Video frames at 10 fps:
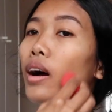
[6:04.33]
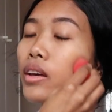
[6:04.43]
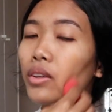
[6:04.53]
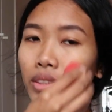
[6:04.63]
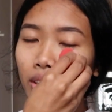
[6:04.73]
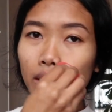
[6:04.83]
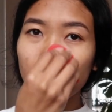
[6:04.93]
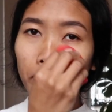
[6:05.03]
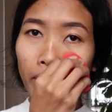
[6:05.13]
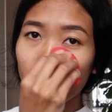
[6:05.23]
I use a
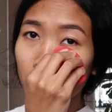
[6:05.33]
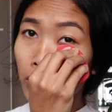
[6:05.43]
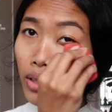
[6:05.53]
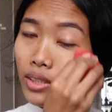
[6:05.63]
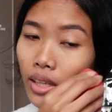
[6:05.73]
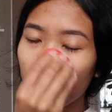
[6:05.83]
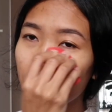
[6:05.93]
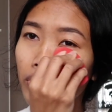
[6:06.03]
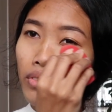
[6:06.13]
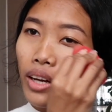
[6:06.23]
sponge because I
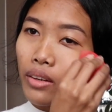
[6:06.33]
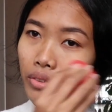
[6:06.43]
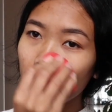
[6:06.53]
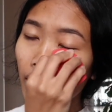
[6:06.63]
feel